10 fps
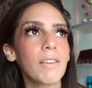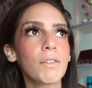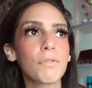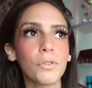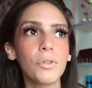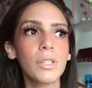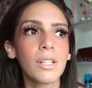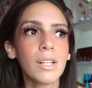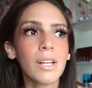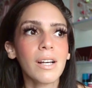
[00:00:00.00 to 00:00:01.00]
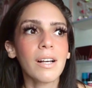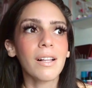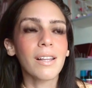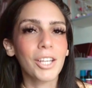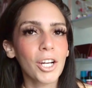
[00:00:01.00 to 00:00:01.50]
even food,
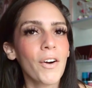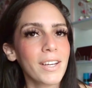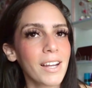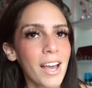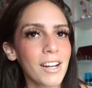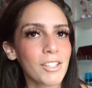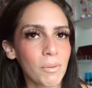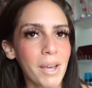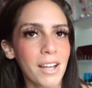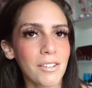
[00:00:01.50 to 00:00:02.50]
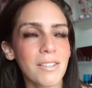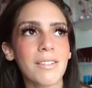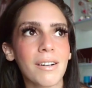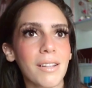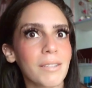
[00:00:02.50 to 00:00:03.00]
like you know how I get headaches from candles that
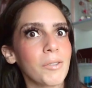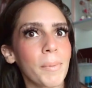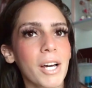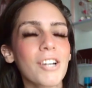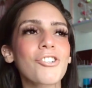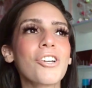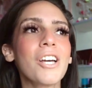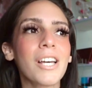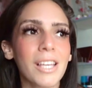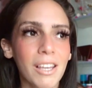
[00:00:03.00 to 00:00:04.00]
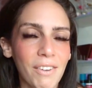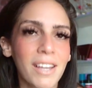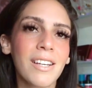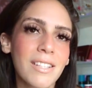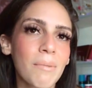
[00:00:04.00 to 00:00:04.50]
are like, oh my gosh, if I
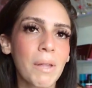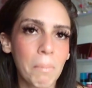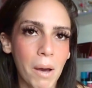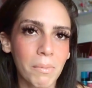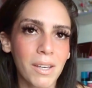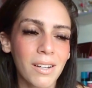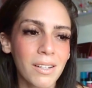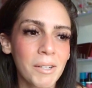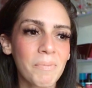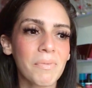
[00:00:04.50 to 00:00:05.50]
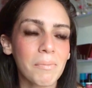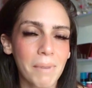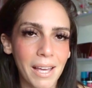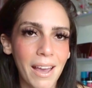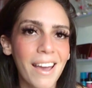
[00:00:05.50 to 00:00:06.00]
eat something pumpkin,
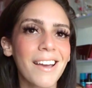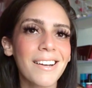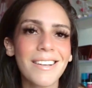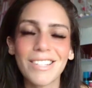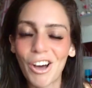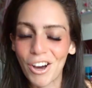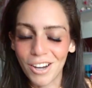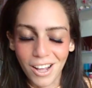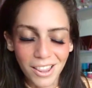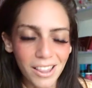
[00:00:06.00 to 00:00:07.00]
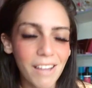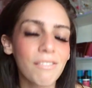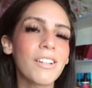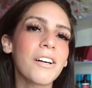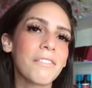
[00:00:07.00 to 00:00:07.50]
my head is on a
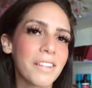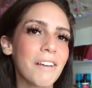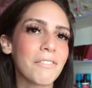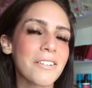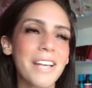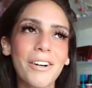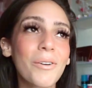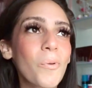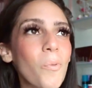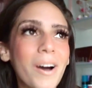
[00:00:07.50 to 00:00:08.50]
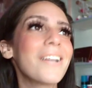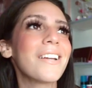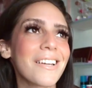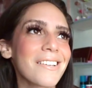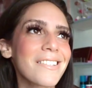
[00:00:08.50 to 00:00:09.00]
level of levels. I don't know what
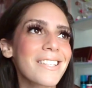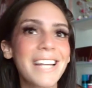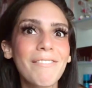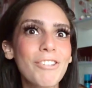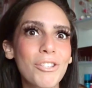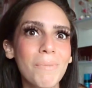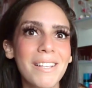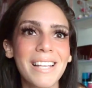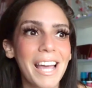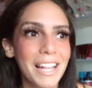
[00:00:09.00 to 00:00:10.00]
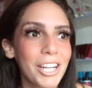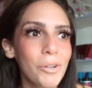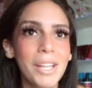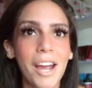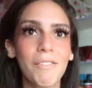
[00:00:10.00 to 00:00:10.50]
it is. It's not even just me. It's like
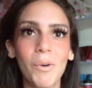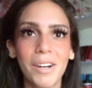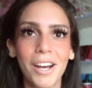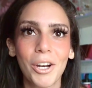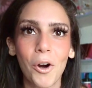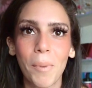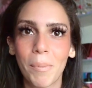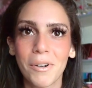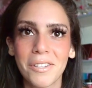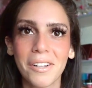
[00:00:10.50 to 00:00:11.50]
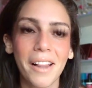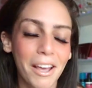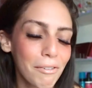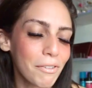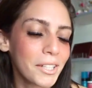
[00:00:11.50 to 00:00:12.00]
literally everyone I know in my personal
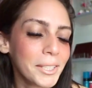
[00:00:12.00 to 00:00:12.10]
life.